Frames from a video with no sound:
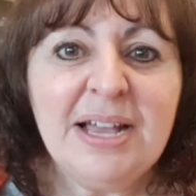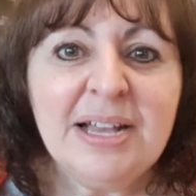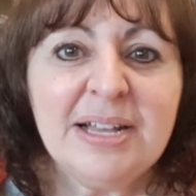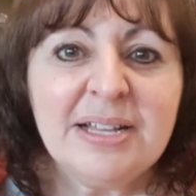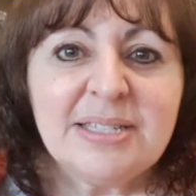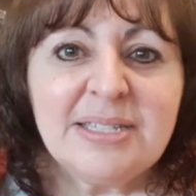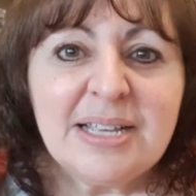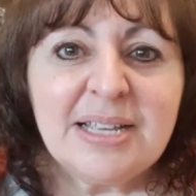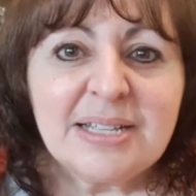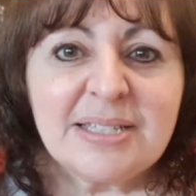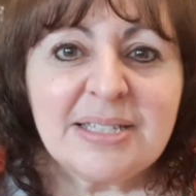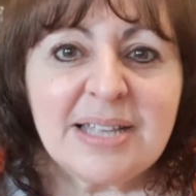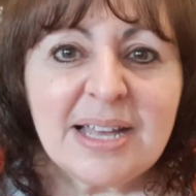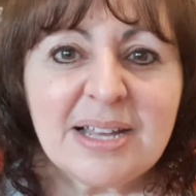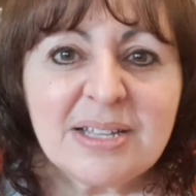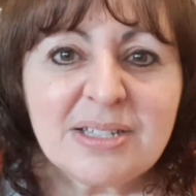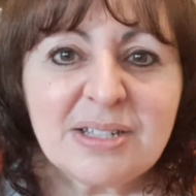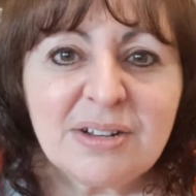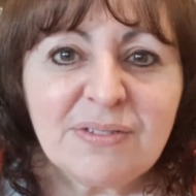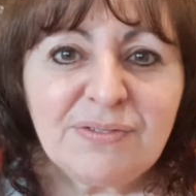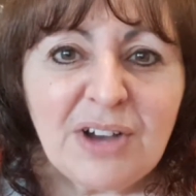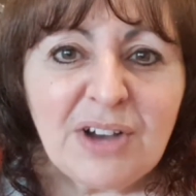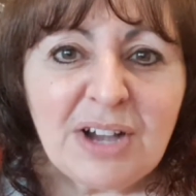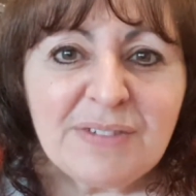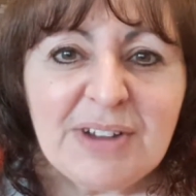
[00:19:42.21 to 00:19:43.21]

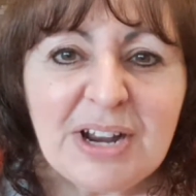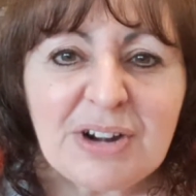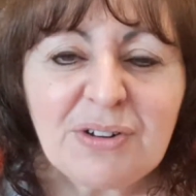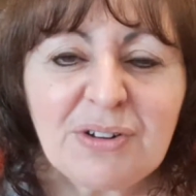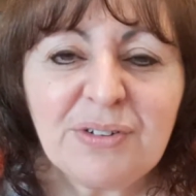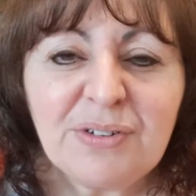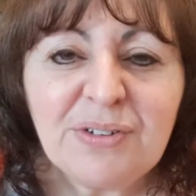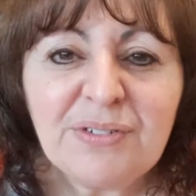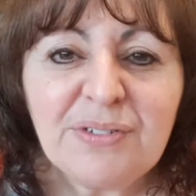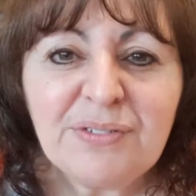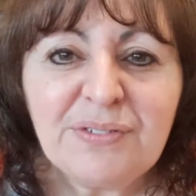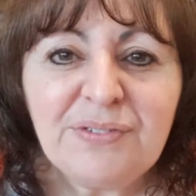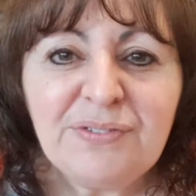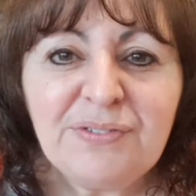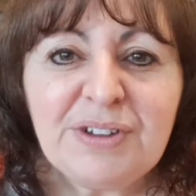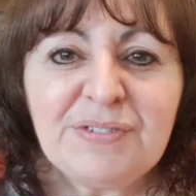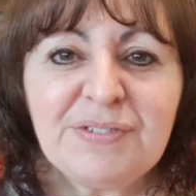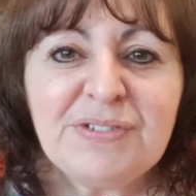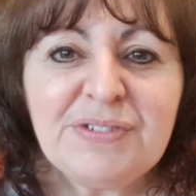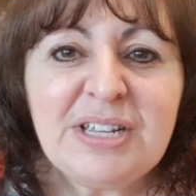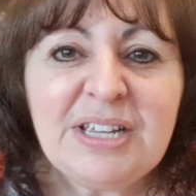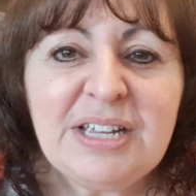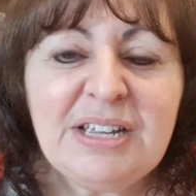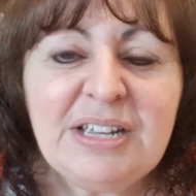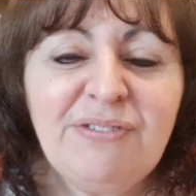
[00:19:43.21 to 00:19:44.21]

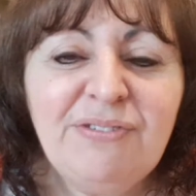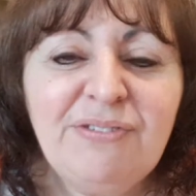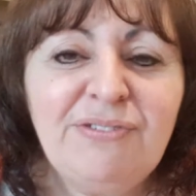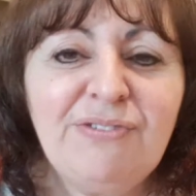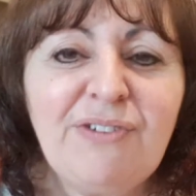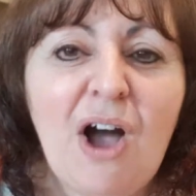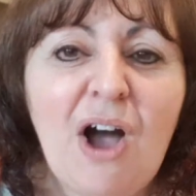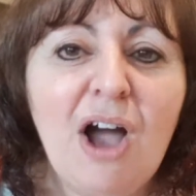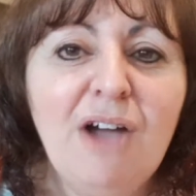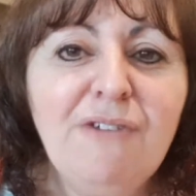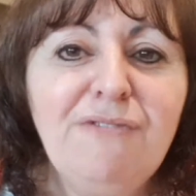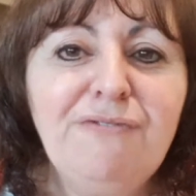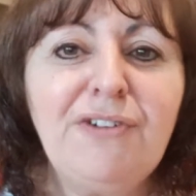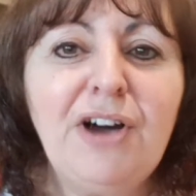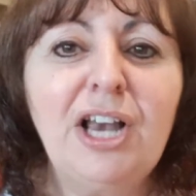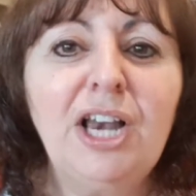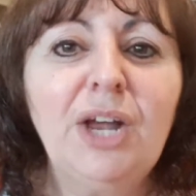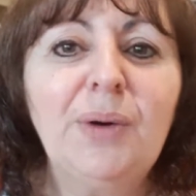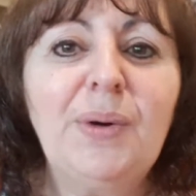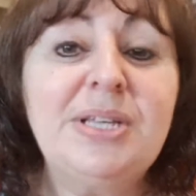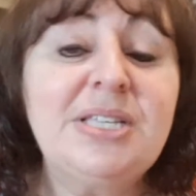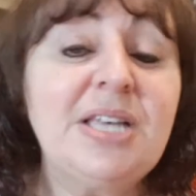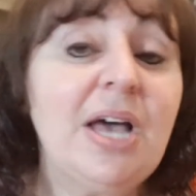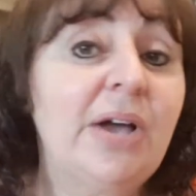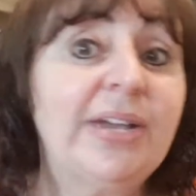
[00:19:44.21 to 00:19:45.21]
6,555
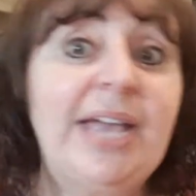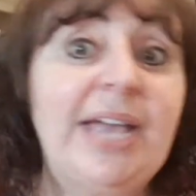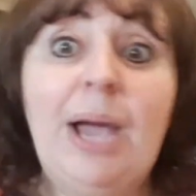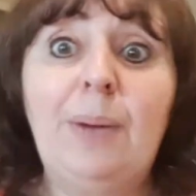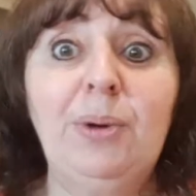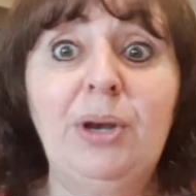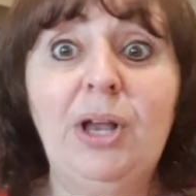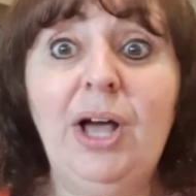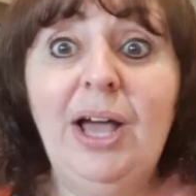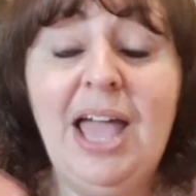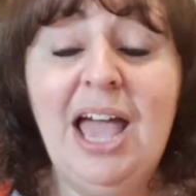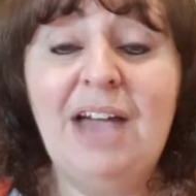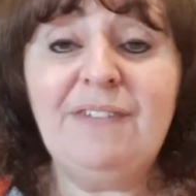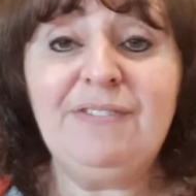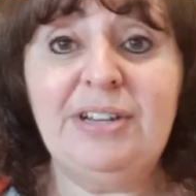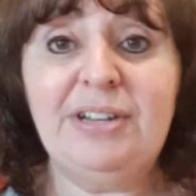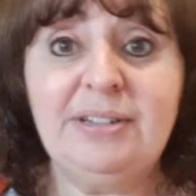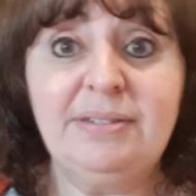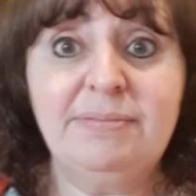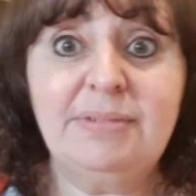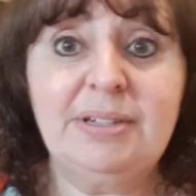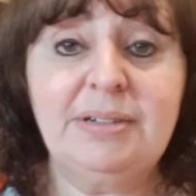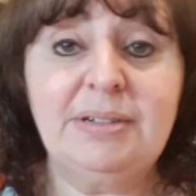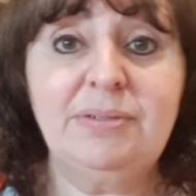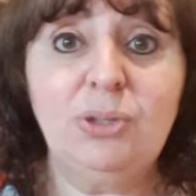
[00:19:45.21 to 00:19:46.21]
followers. Okay, well I haven't
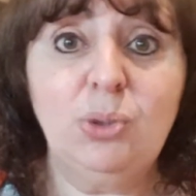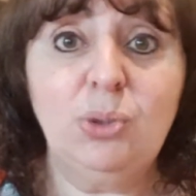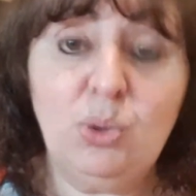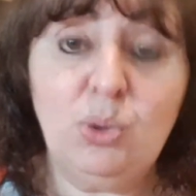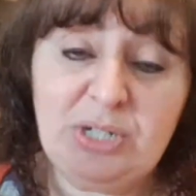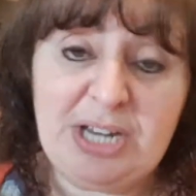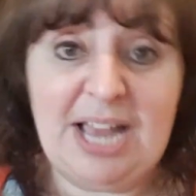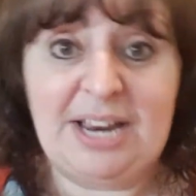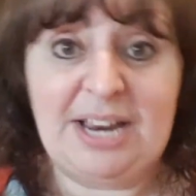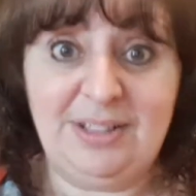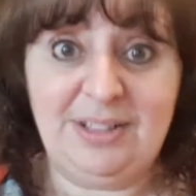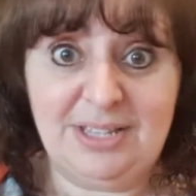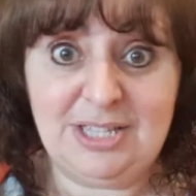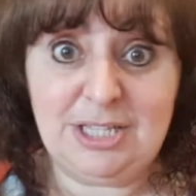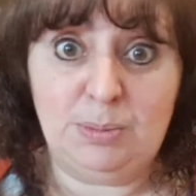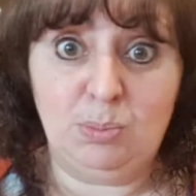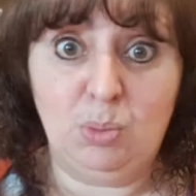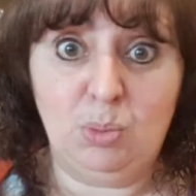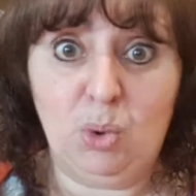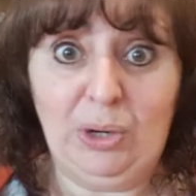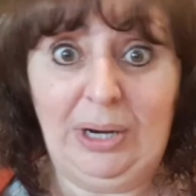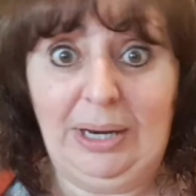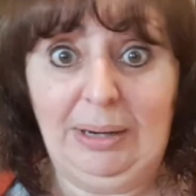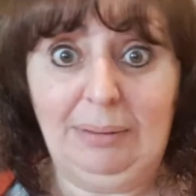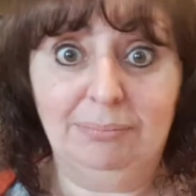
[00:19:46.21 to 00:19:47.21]
looked at it this
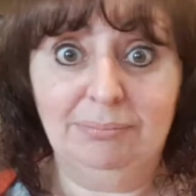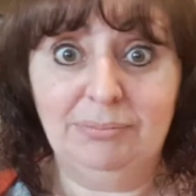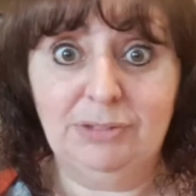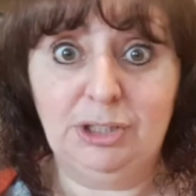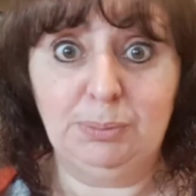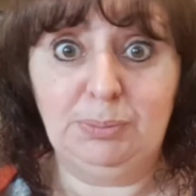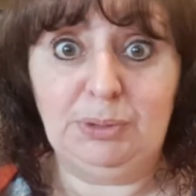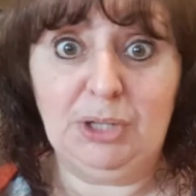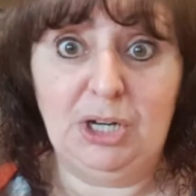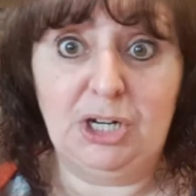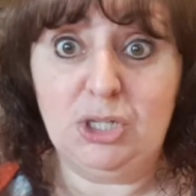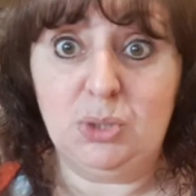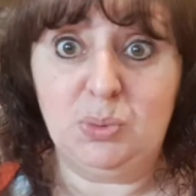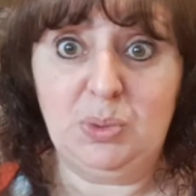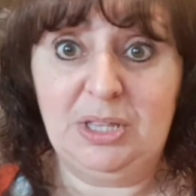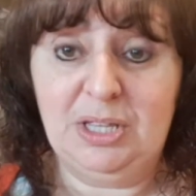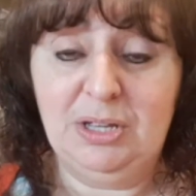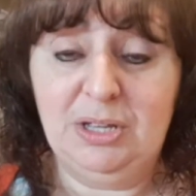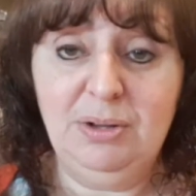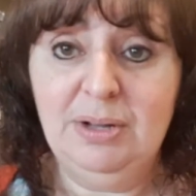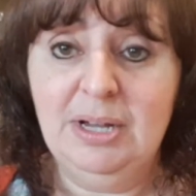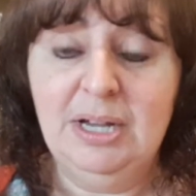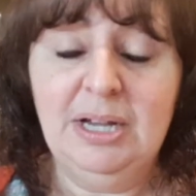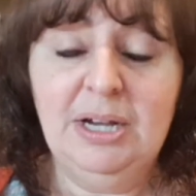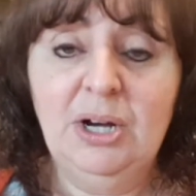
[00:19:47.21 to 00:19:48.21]
morning, to be honest with
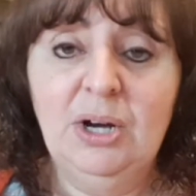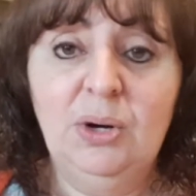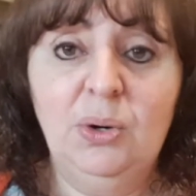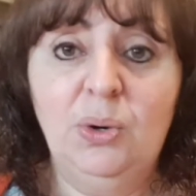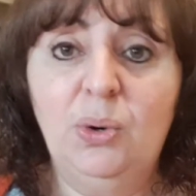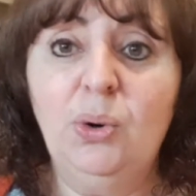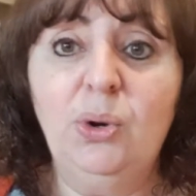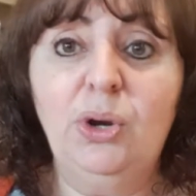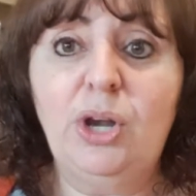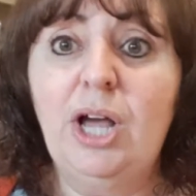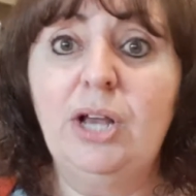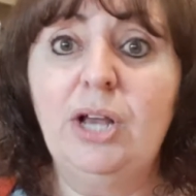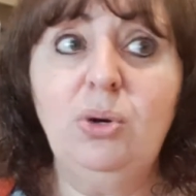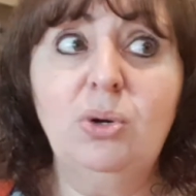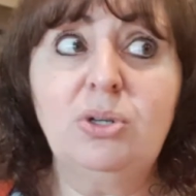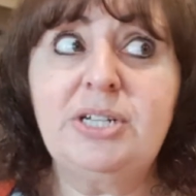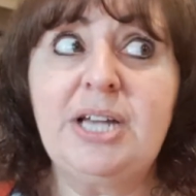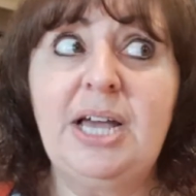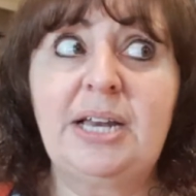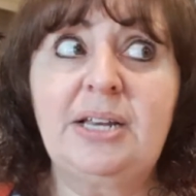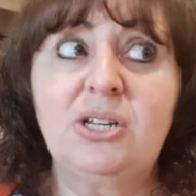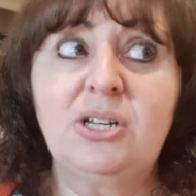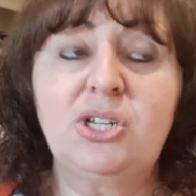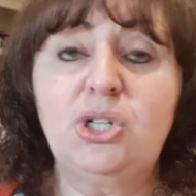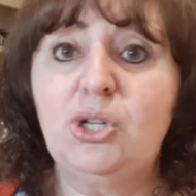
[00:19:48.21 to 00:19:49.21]
you. Or I looked
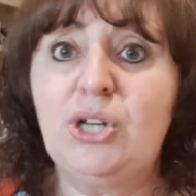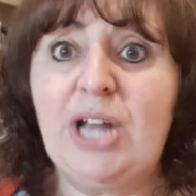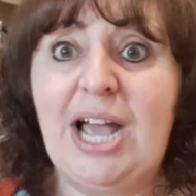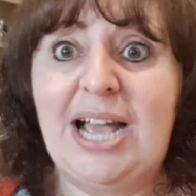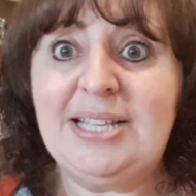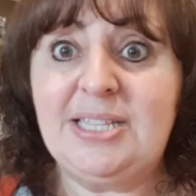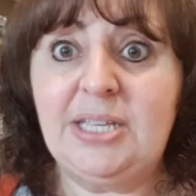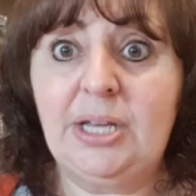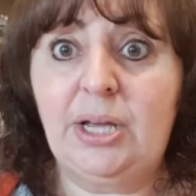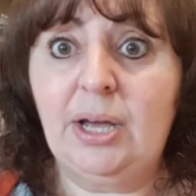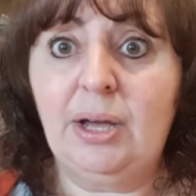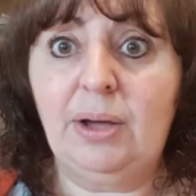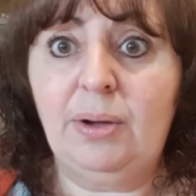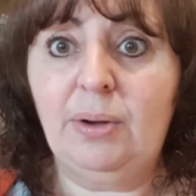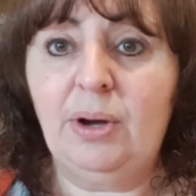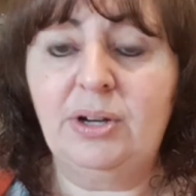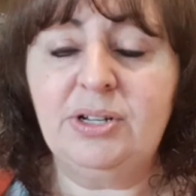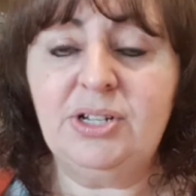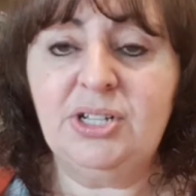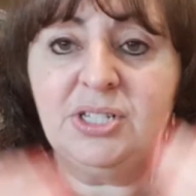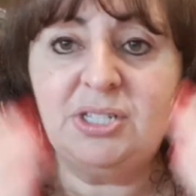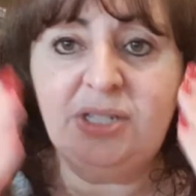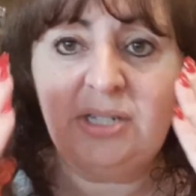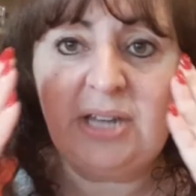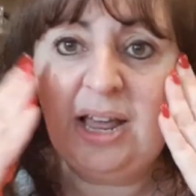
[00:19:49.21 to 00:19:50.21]
at it 2 days ago. I
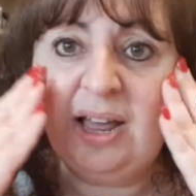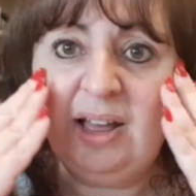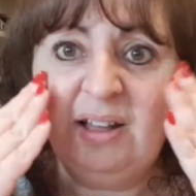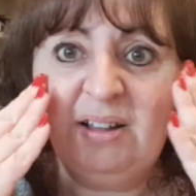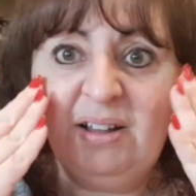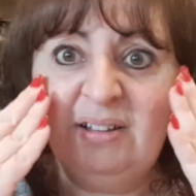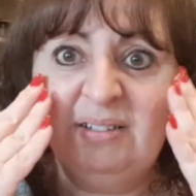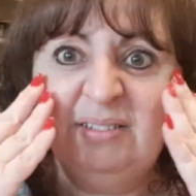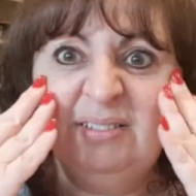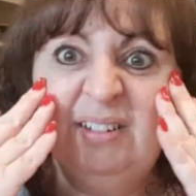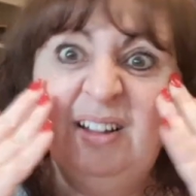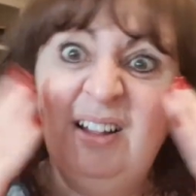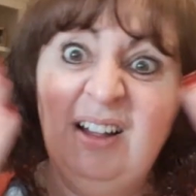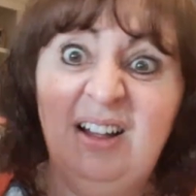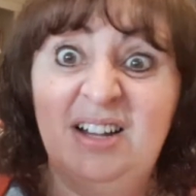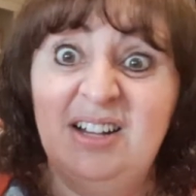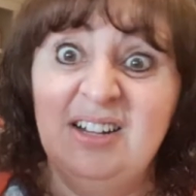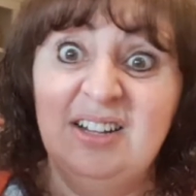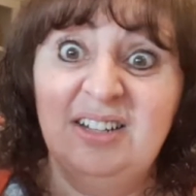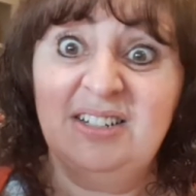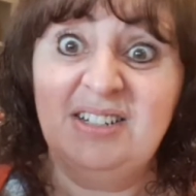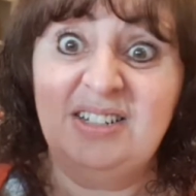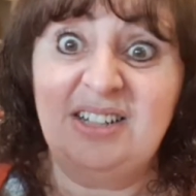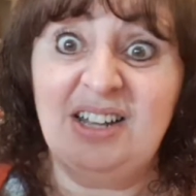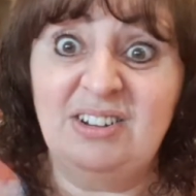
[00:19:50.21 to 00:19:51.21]
just
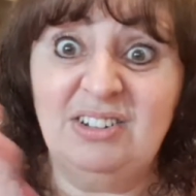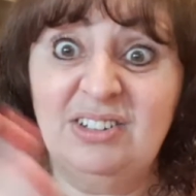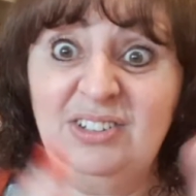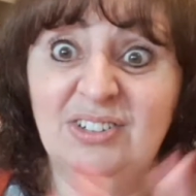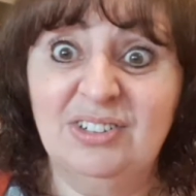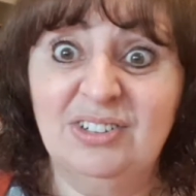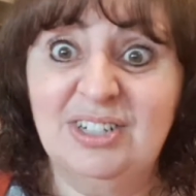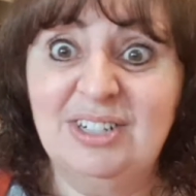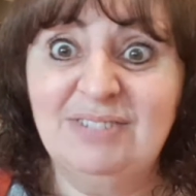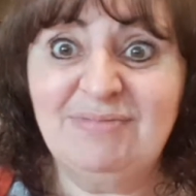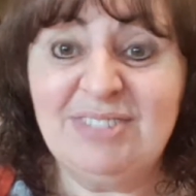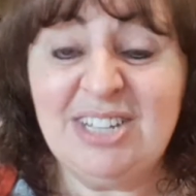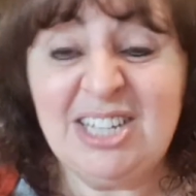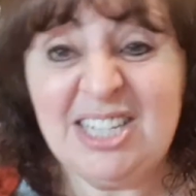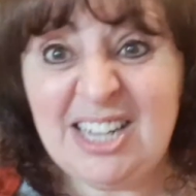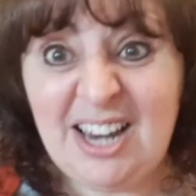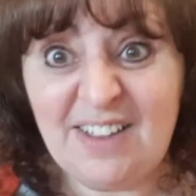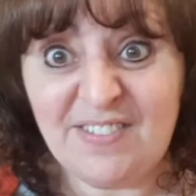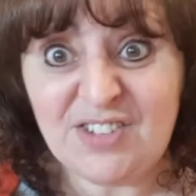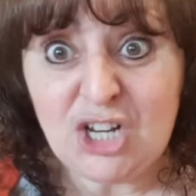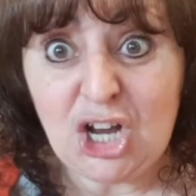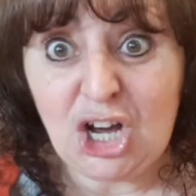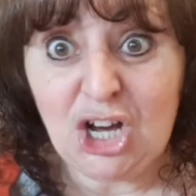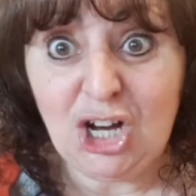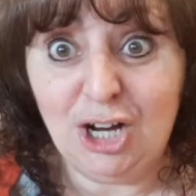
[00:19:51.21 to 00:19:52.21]
don't look. I didn't
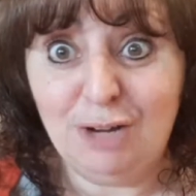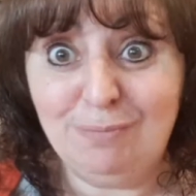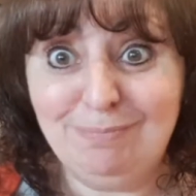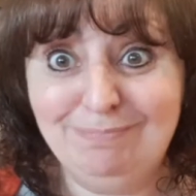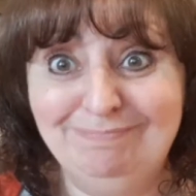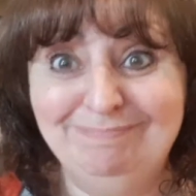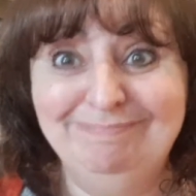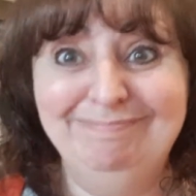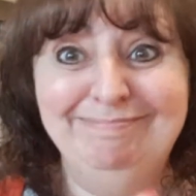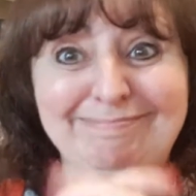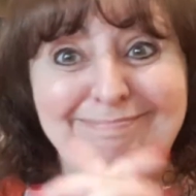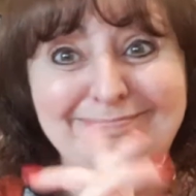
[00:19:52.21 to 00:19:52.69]
have time.